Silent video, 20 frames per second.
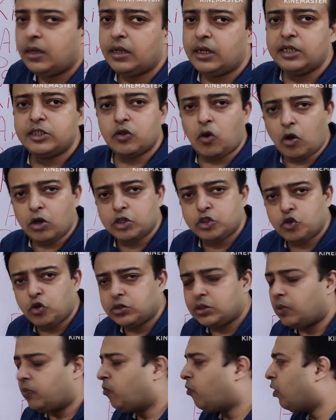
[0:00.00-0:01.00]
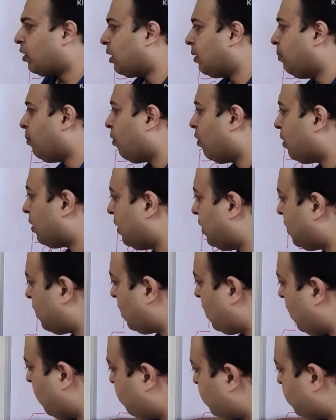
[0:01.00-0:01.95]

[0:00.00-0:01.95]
is also somewhat important.